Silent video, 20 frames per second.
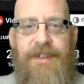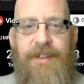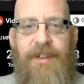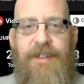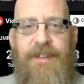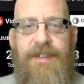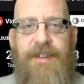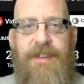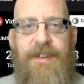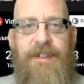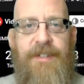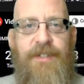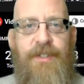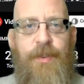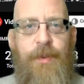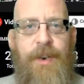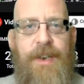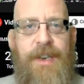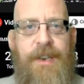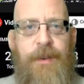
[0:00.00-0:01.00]
19 and
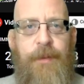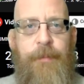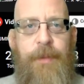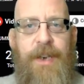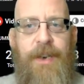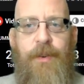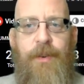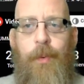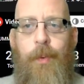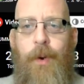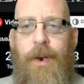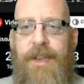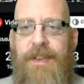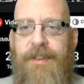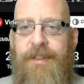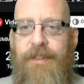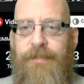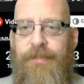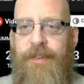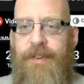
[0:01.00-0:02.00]
20 have been quite
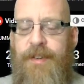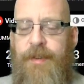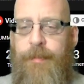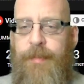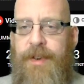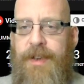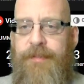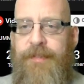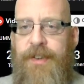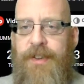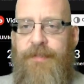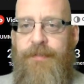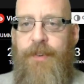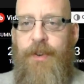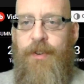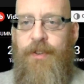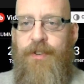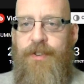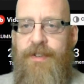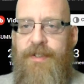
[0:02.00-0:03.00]
different to previous
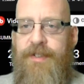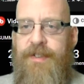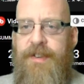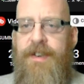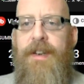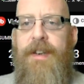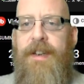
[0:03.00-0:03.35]
versions,